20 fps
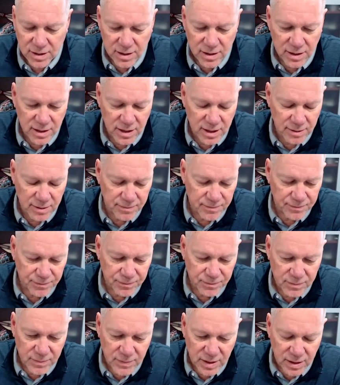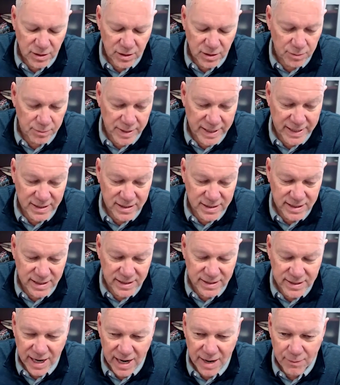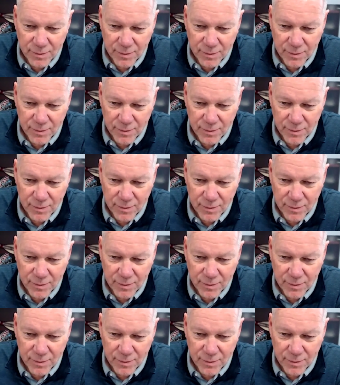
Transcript: You can make a tee time